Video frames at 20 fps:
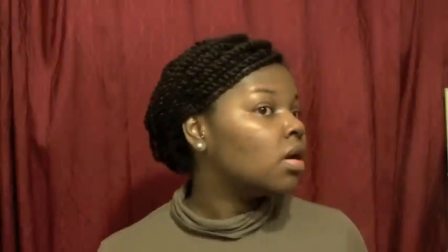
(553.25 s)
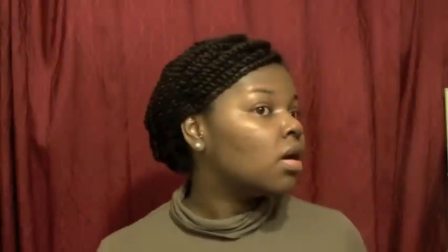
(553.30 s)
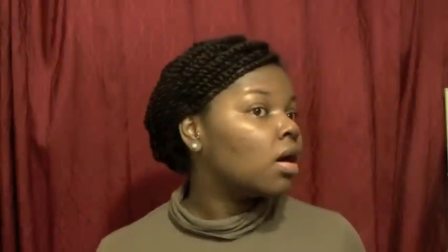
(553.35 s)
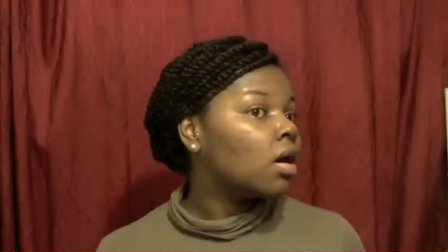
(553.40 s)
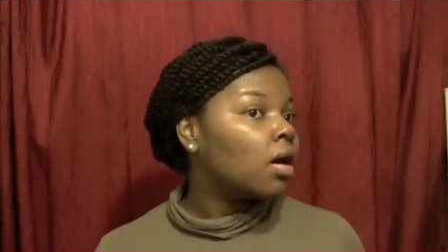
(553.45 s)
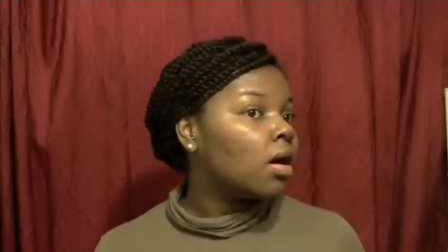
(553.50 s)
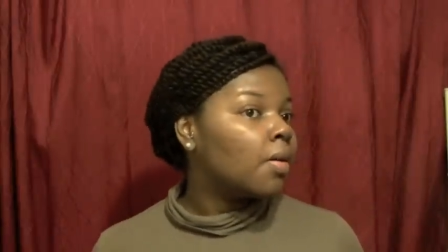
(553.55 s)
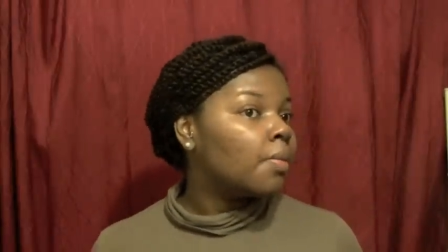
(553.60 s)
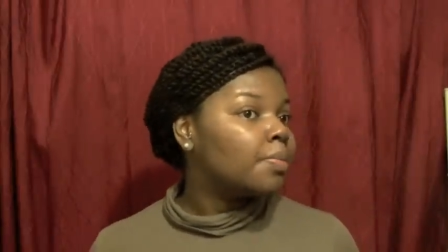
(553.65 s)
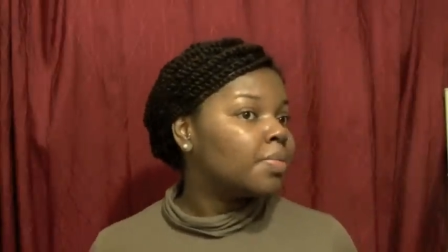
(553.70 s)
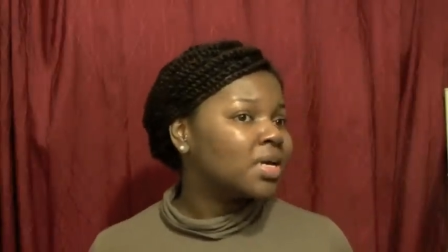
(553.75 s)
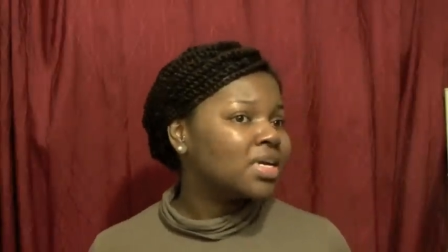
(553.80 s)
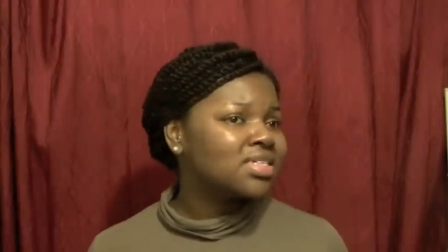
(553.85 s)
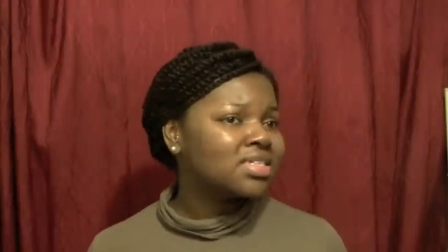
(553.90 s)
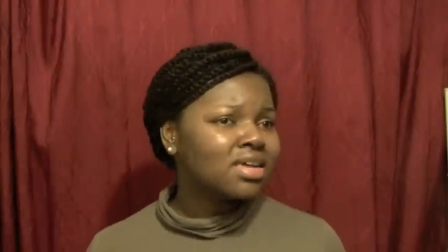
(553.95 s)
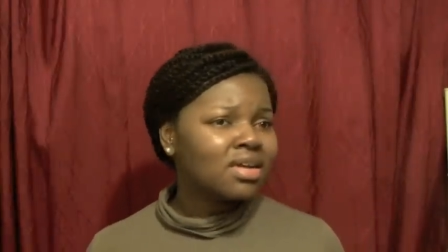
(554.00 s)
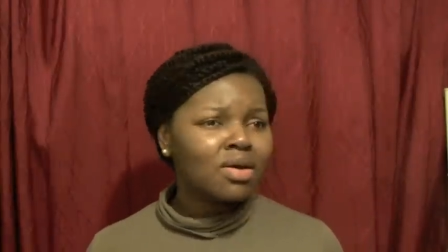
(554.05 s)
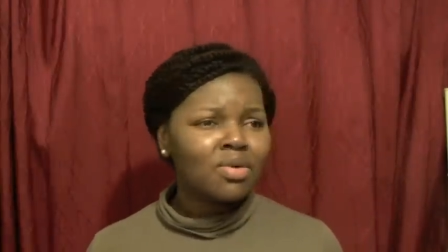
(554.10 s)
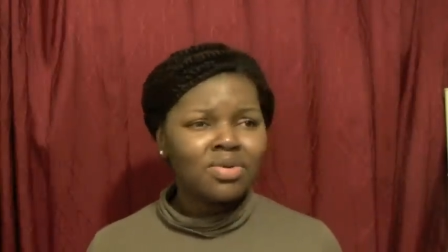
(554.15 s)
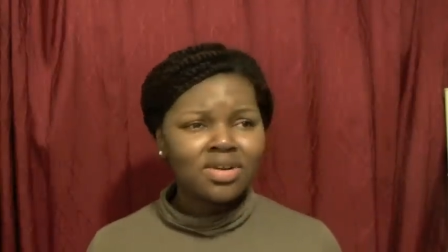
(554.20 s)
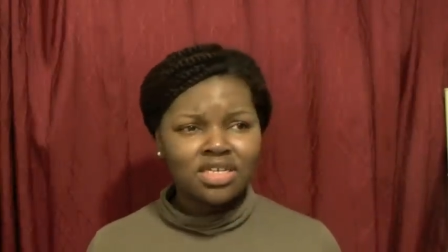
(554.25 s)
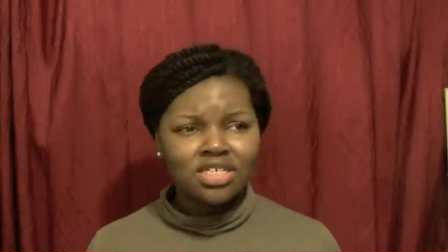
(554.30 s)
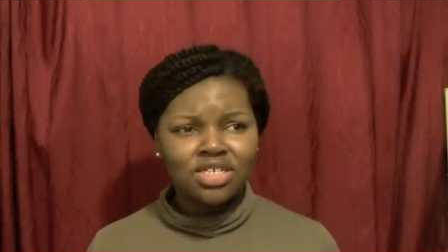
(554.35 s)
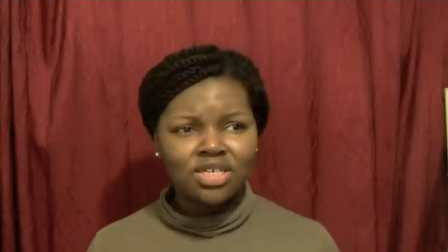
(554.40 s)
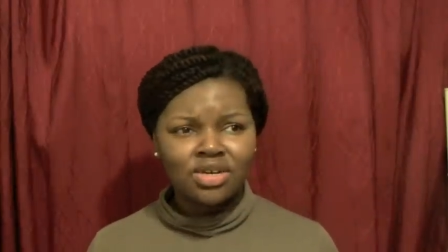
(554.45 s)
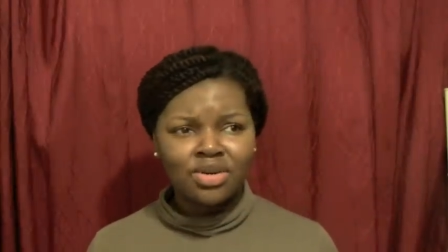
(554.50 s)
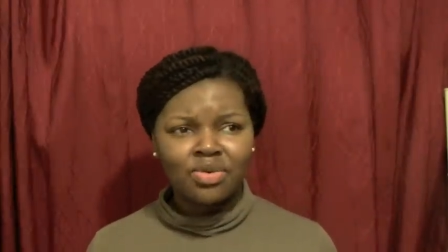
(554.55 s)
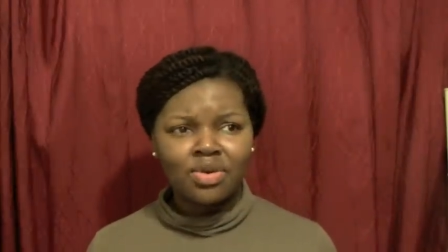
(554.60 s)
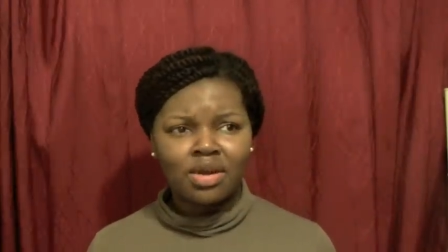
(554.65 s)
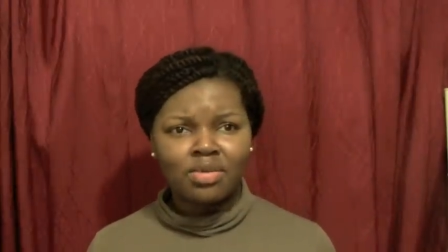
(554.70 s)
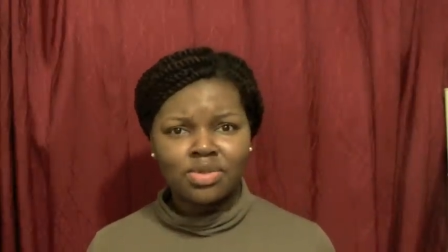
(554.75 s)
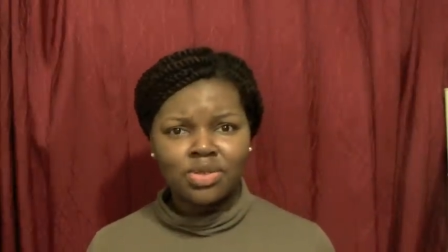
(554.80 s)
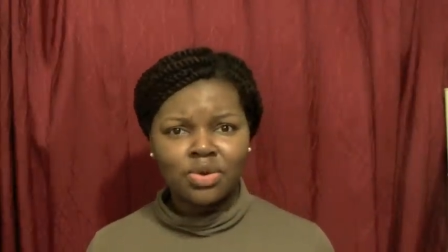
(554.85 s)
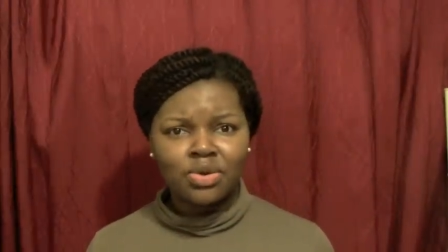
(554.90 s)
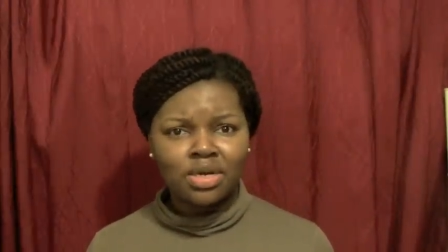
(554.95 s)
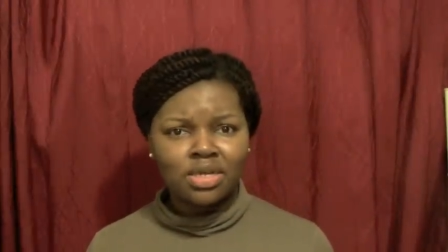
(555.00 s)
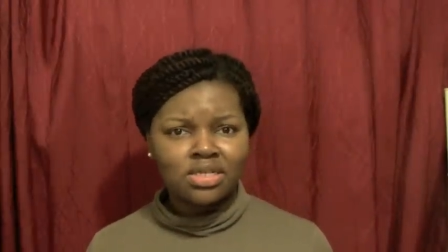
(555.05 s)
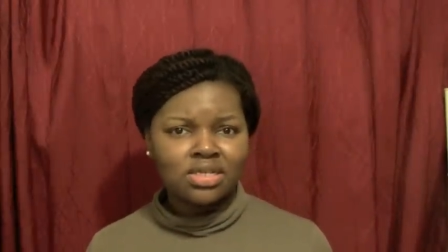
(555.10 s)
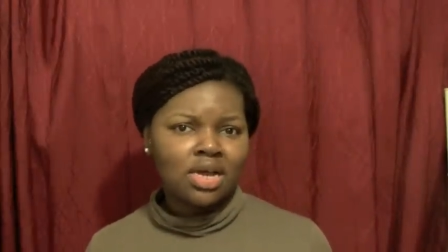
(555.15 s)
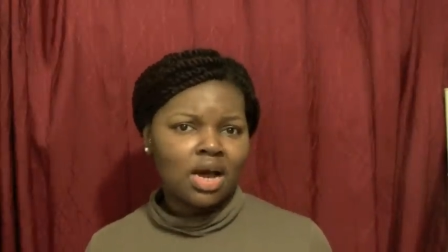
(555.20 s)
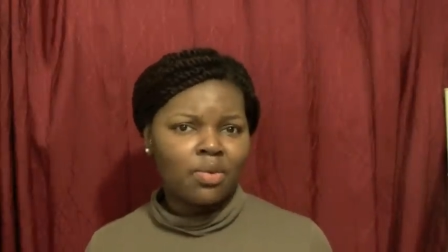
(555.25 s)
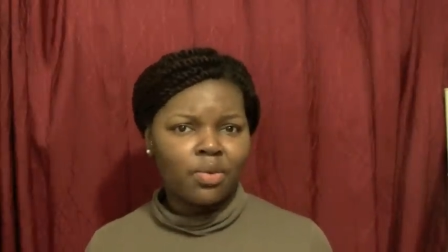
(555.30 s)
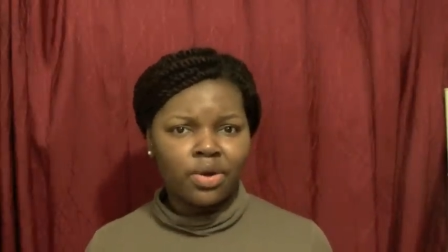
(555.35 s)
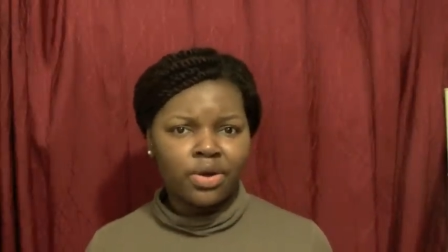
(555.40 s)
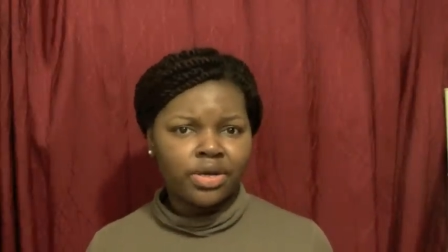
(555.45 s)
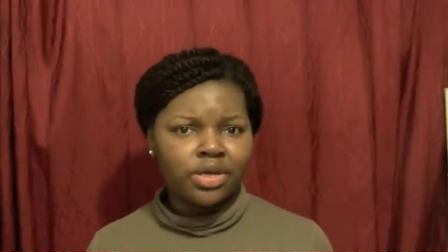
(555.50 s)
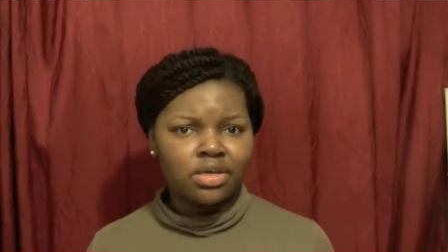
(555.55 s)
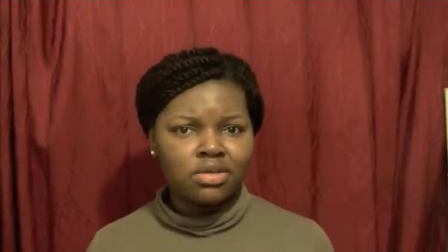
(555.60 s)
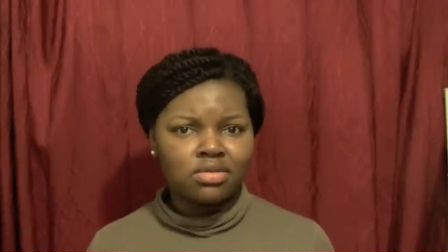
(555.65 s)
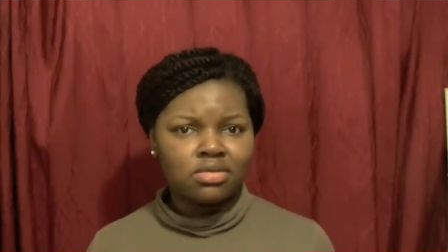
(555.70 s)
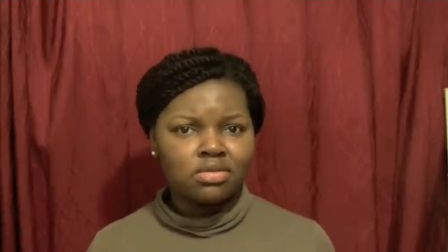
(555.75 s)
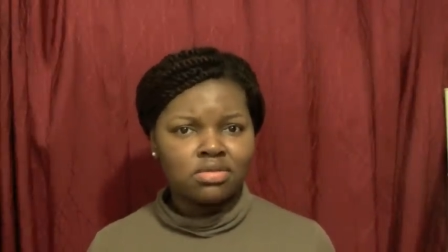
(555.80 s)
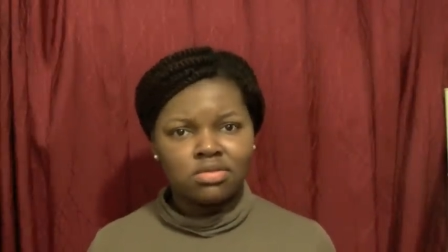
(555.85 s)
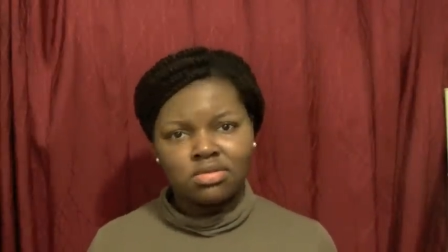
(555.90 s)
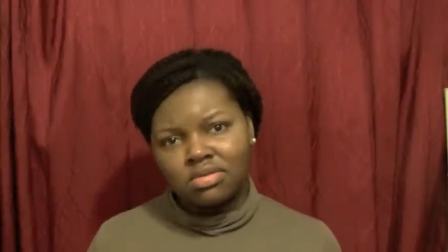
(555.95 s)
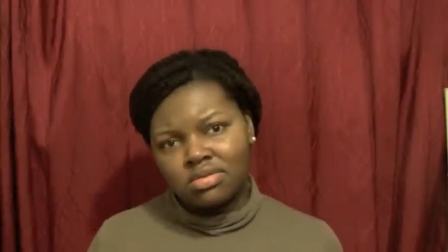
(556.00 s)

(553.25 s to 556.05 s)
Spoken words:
Because I don't want to show you what I'm doing. It's not working.